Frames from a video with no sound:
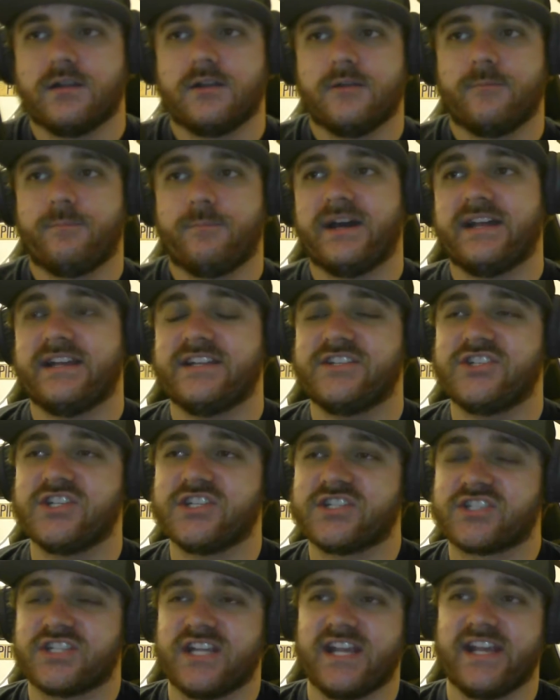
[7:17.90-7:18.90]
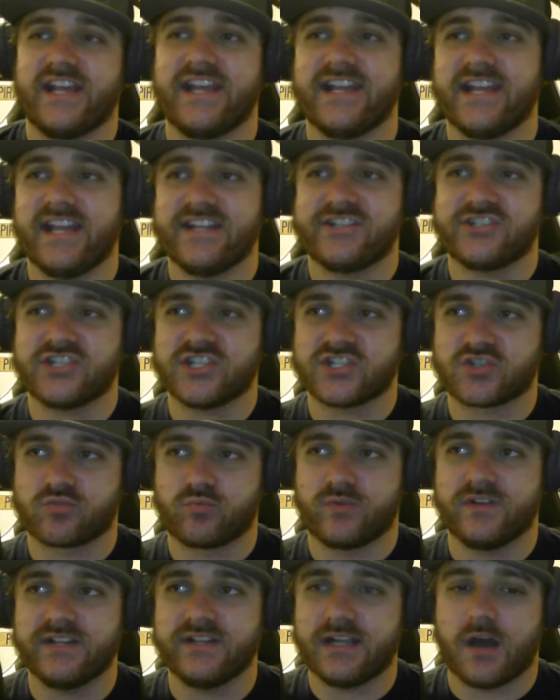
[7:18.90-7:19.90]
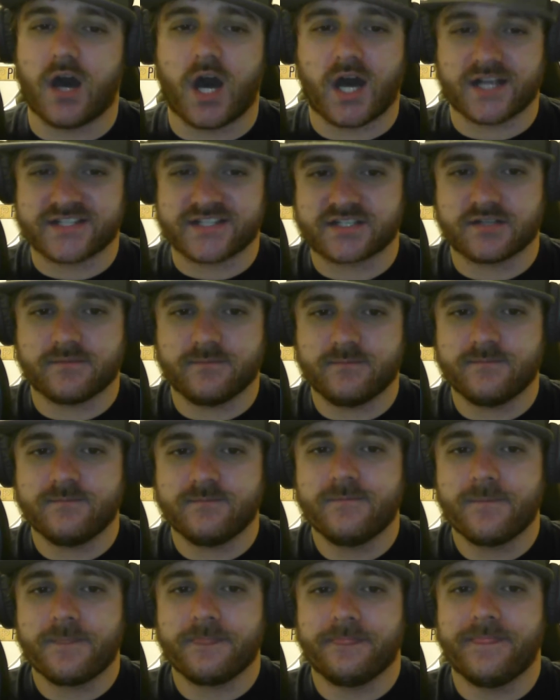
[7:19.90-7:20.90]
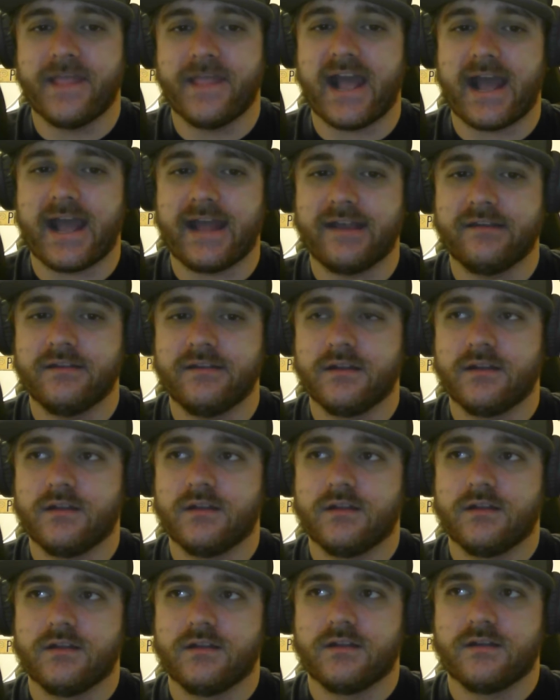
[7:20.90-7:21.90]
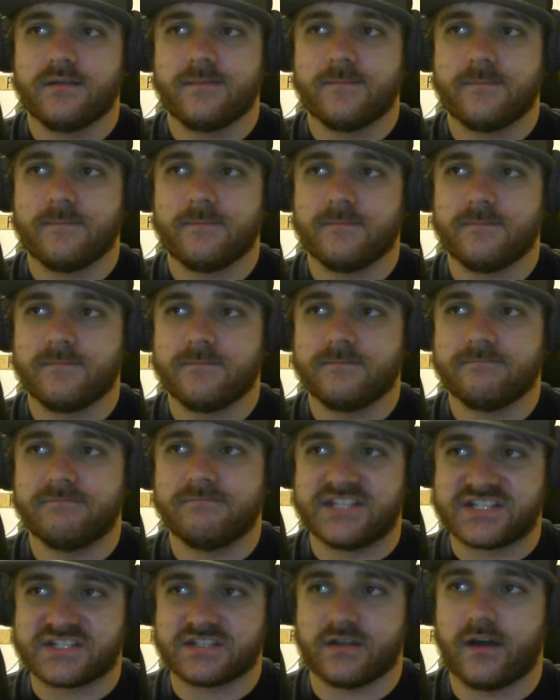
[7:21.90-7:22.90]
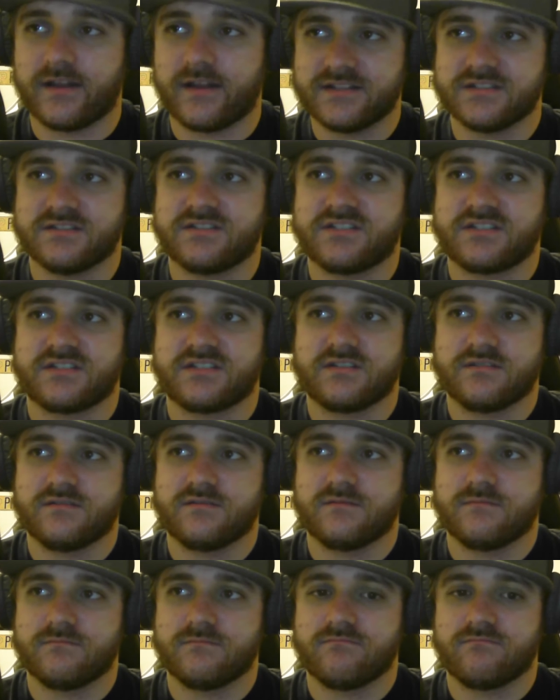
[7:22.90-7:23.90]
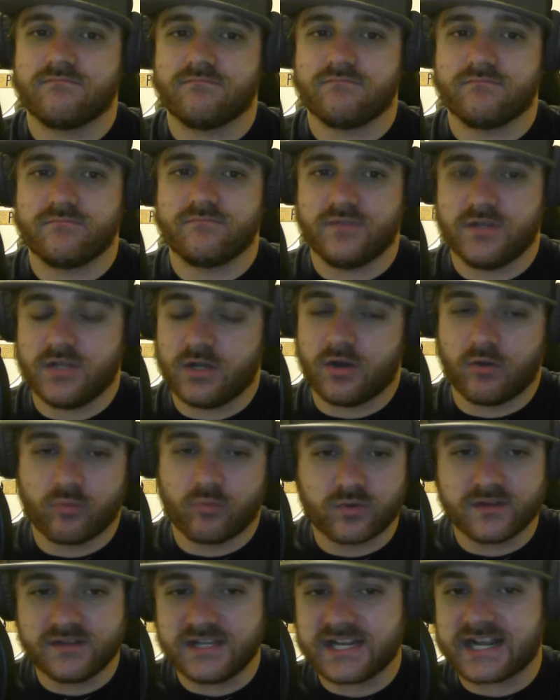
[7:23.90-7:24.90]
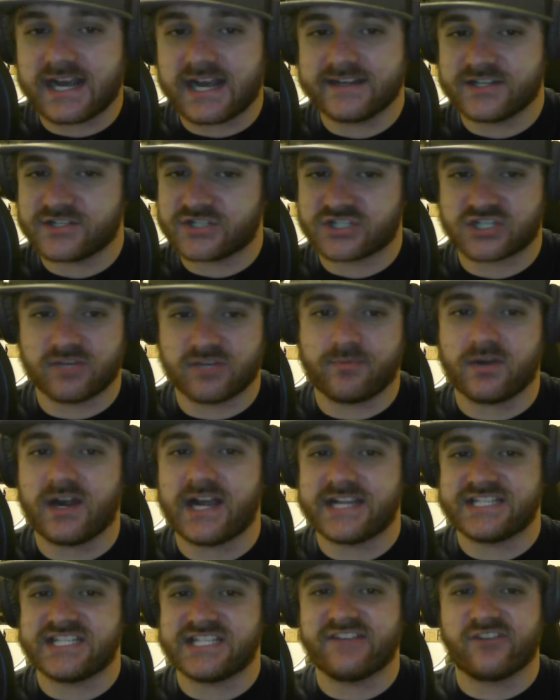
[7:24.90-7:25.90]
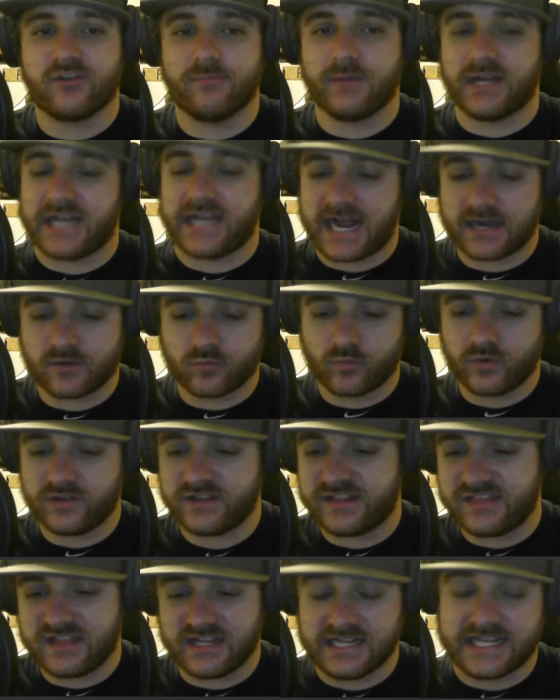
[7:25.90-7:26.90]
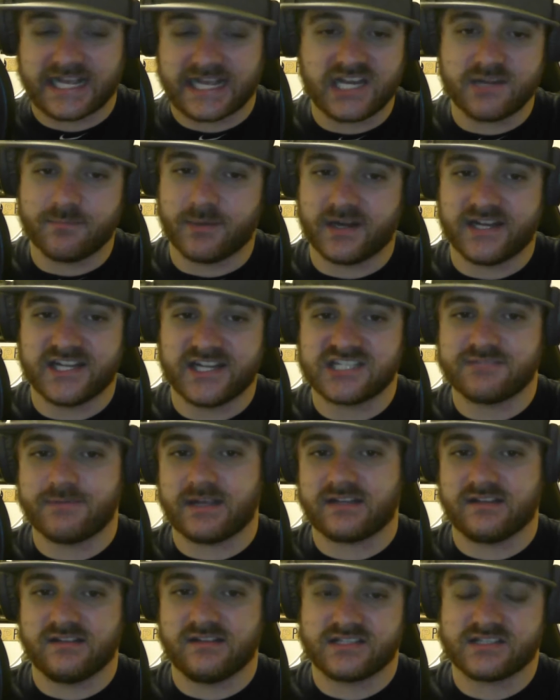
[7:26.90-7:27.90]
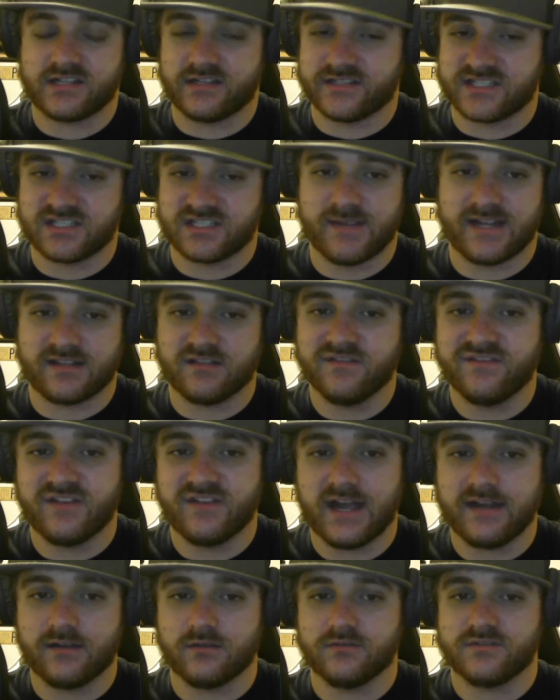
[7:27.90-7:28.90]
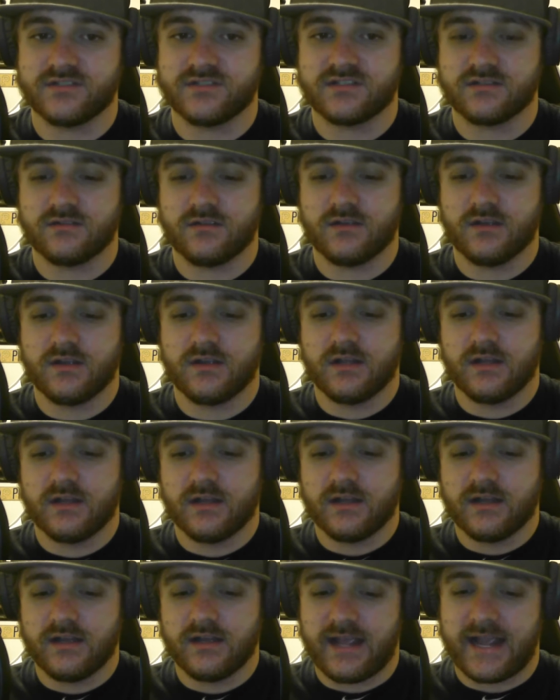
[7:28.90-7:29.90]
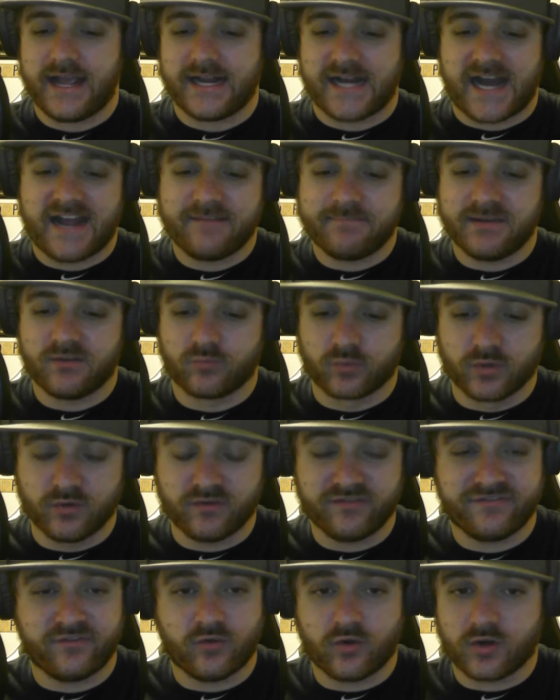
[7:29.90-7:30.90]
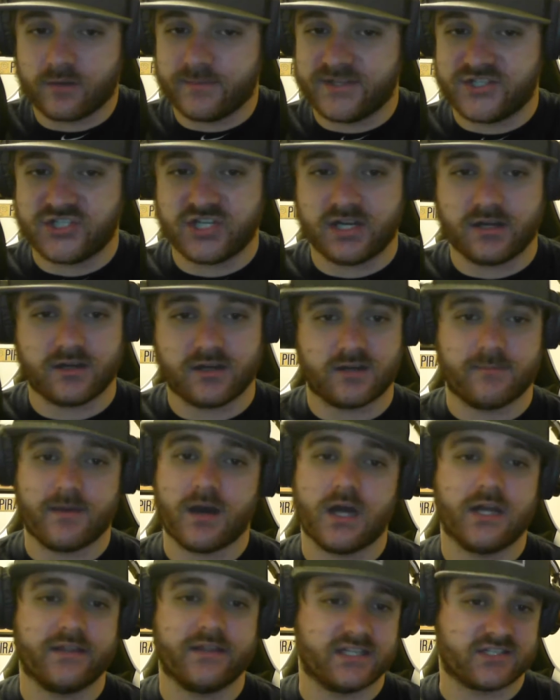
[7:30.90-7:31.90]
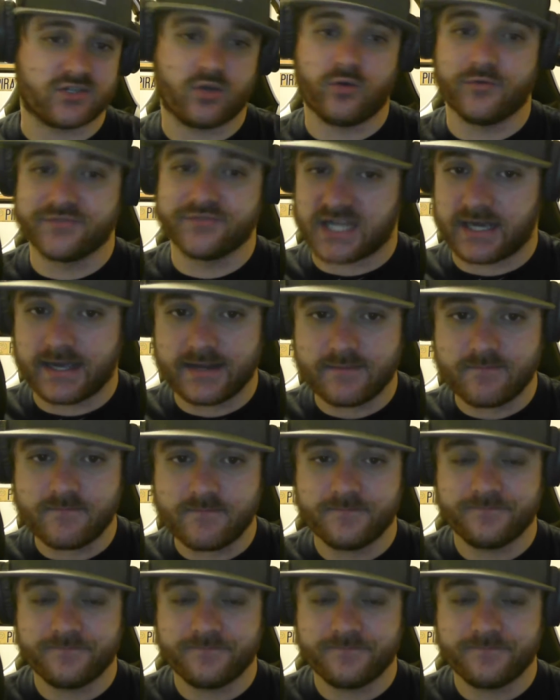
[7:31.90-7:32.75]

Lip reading: But it's just really awesome that the Suns, really kind of just surprised everybody. I don't really think anybody expected the Suns to make the finals. And I've been rooting for them and cheering them on this whole time.